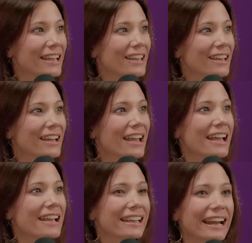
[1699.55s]
I,
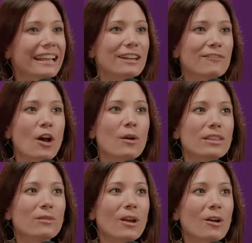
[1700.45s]
can I I'm get a vote in
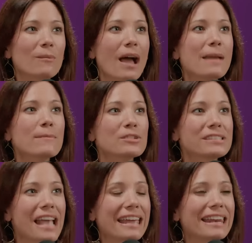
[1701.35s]
the room? The a
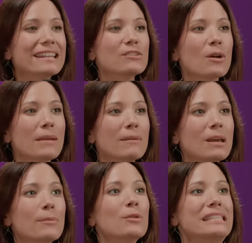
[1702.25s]
Mercedes or a
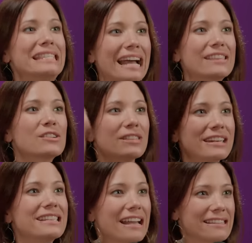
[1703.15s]
BMW is nicer than
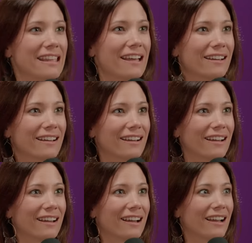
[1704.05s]
a Tesla.
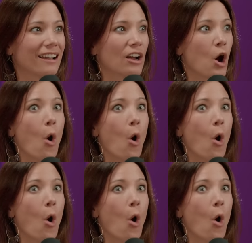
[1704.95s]
No. no.